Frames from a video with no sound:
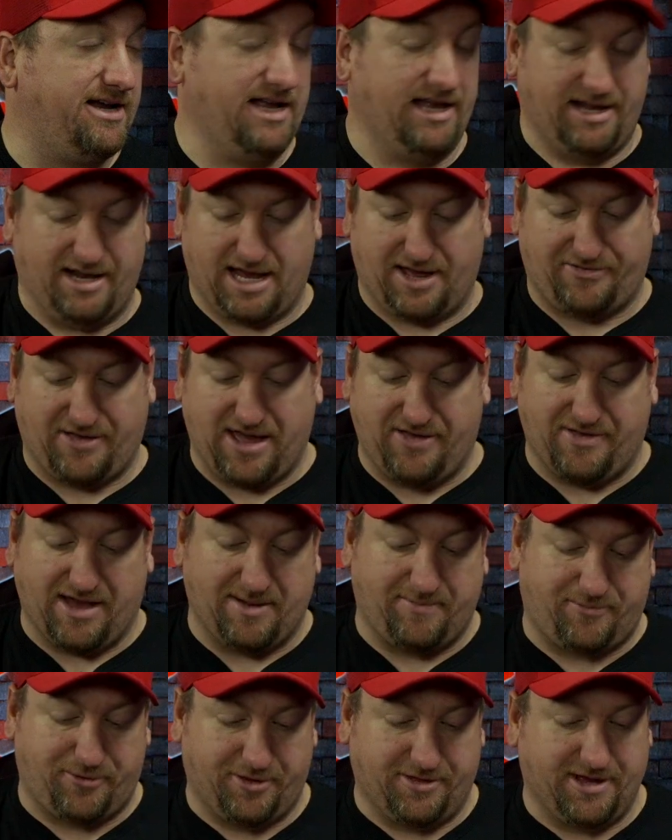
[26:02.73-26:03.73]
and I think
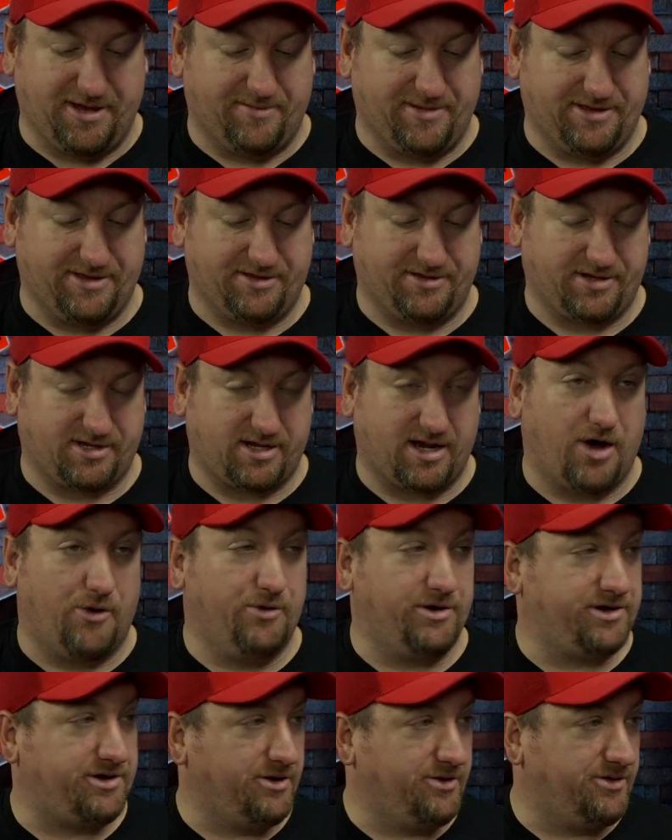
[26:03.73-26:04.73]
that'd put them go
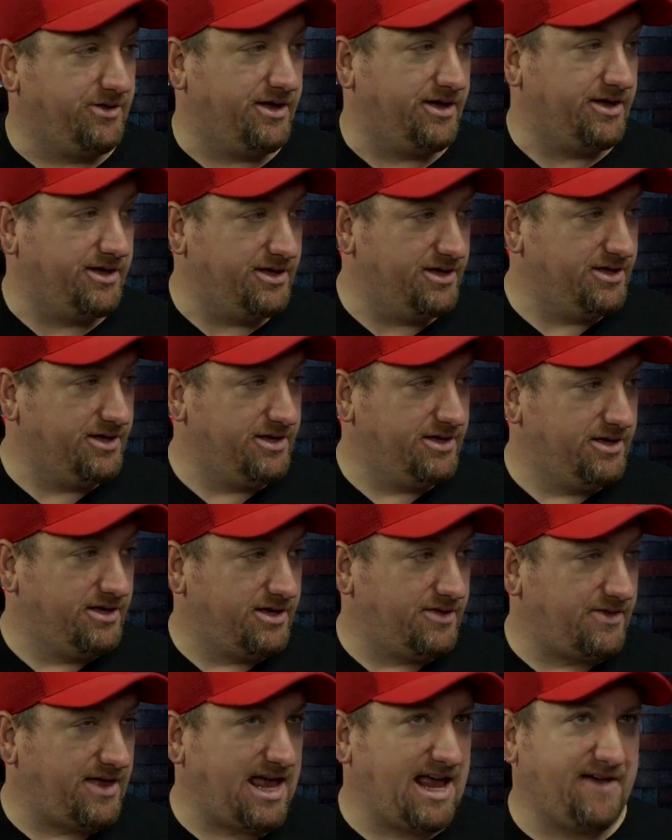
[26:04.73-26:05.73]
into
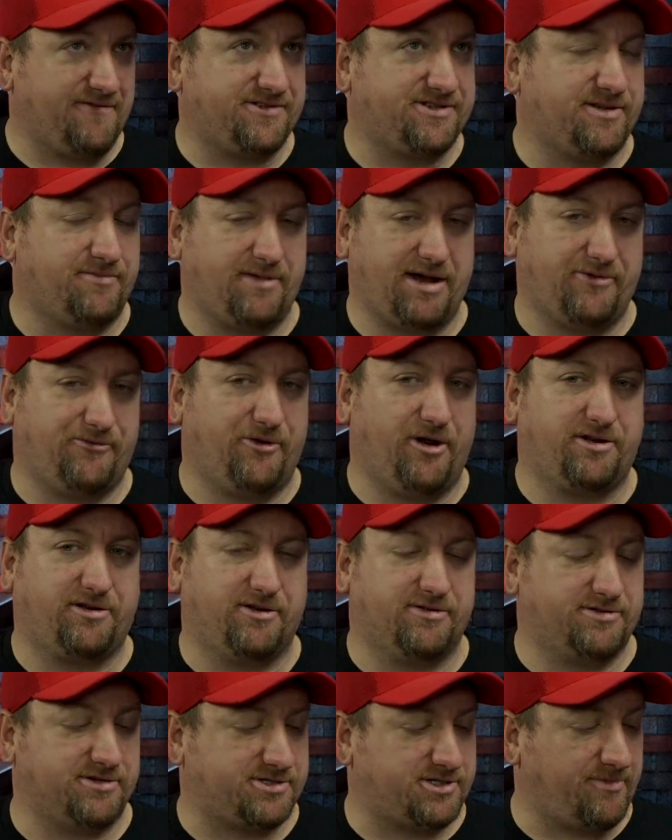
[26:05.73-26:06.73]
they have somebody,
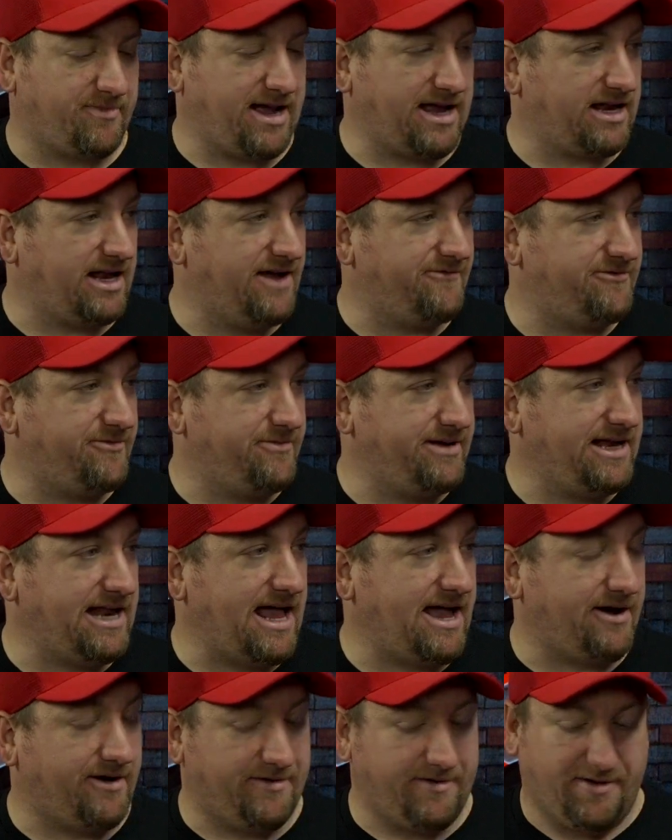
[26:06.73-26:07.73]
Rutgers or somebody left to beat
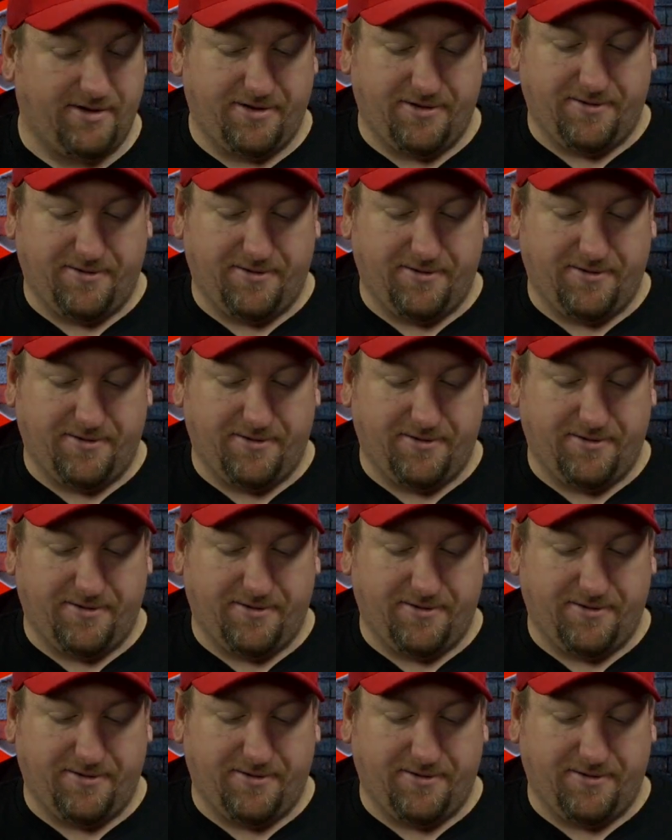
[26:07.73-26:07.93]
out,